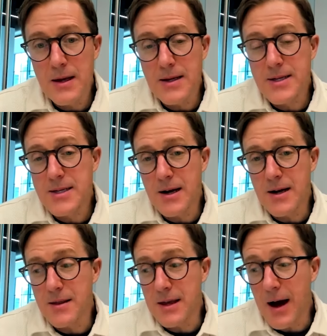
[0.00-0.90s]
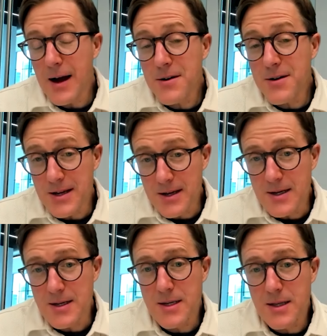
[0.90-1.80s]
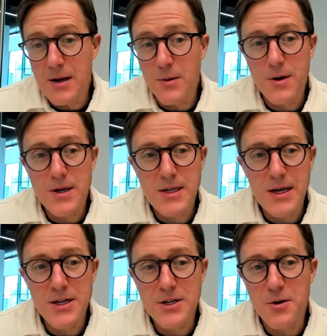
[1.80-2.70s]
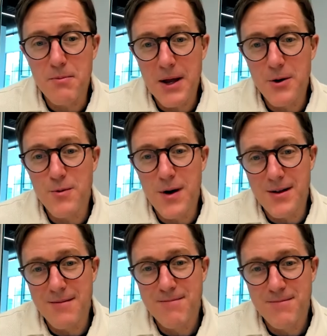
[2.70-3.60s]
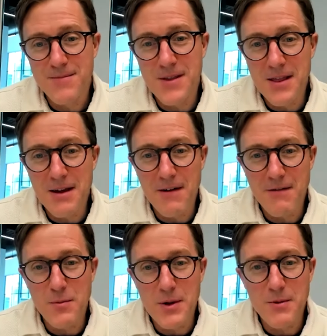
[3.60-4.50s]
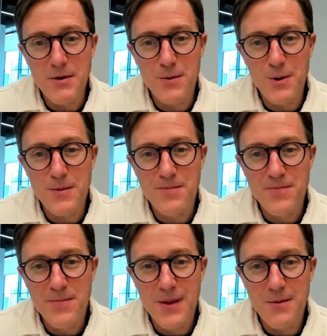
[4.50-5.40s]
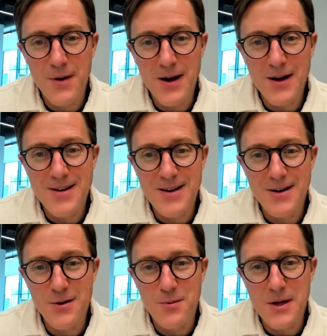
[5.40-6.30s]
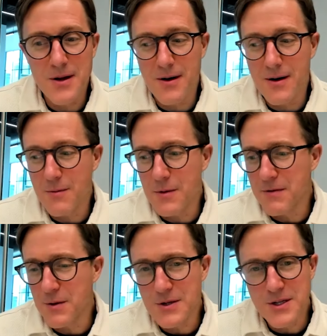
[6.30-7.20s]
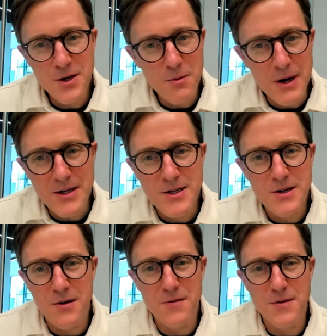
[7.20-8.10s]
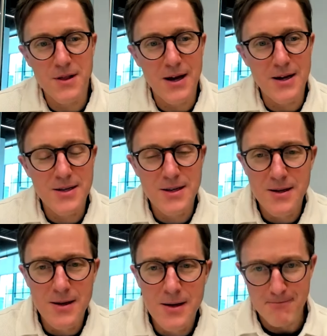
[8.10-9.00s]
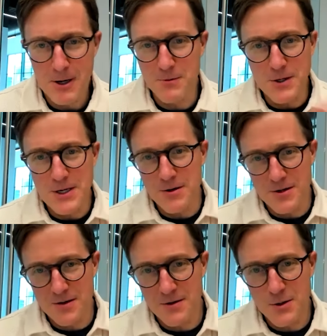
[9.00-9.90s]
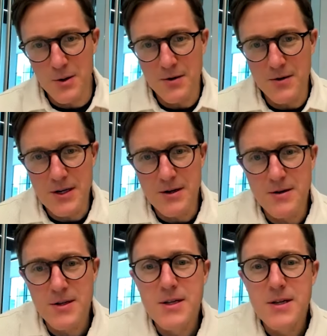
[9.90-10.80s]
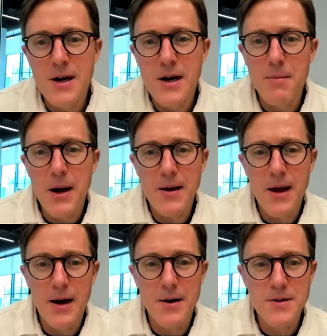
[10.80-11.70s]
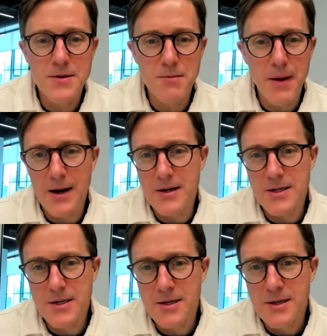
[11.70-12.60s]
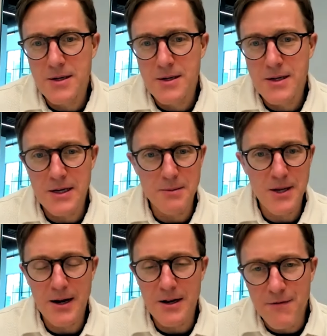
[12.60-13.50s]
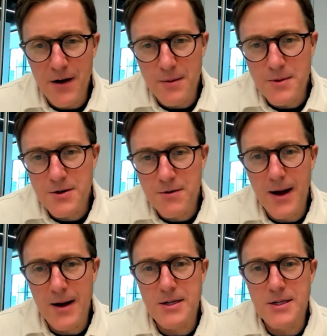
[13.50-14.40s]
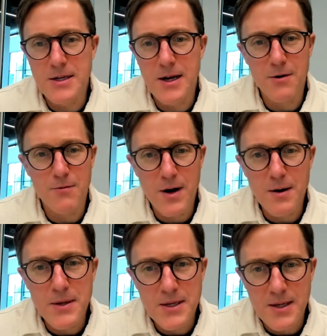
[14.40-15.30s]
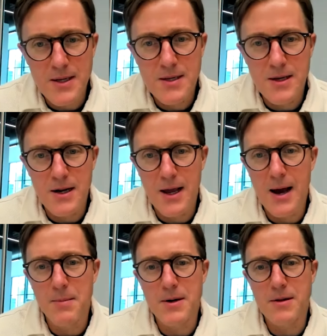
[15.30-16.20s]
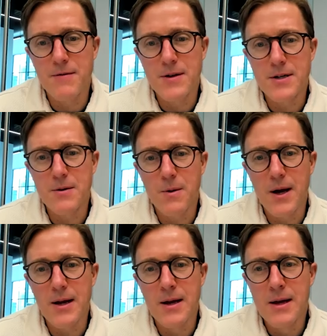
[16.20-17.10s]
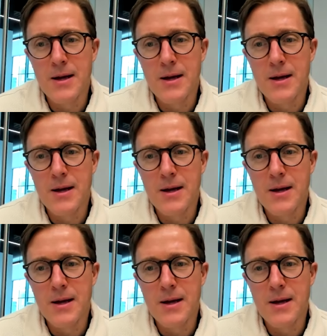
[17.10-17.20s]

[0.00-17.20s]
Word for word: It's uh, the irony is that organizations are better run than they've ever been before, right? Uh, we are, we've learned so much over the last one hundred years, two hundred years about how to manage teams, how to develop strategy, how to run a business in a capital efficient way.